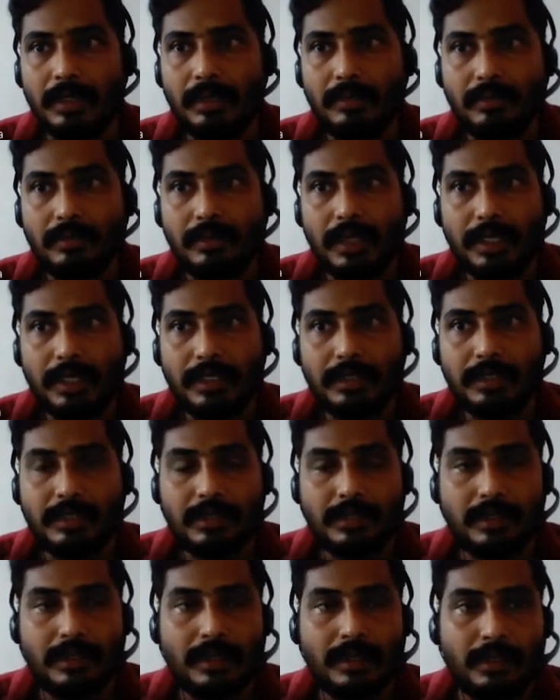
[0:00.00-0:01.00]
you
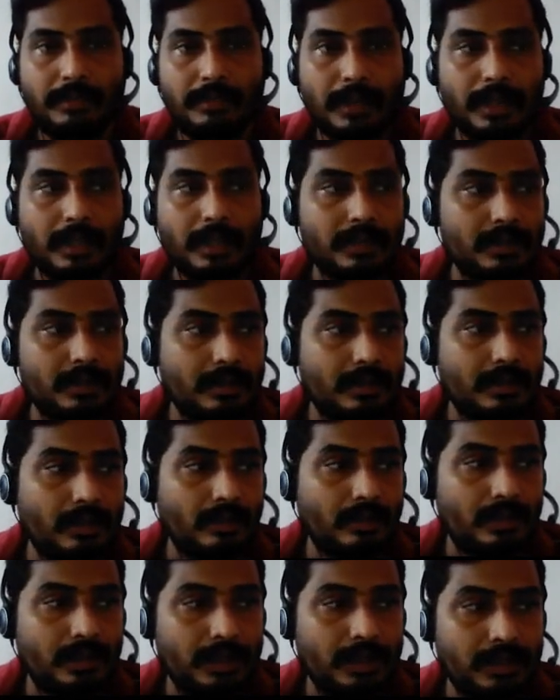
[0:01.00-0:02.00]
guys keep ask the
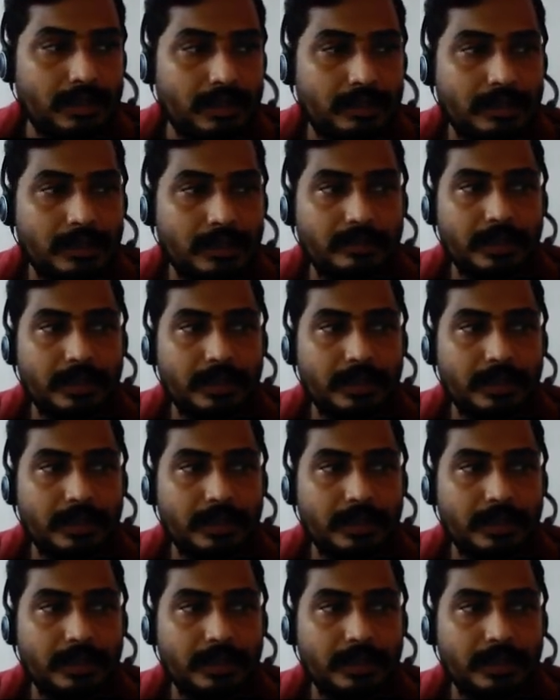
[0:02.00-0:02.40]
questions,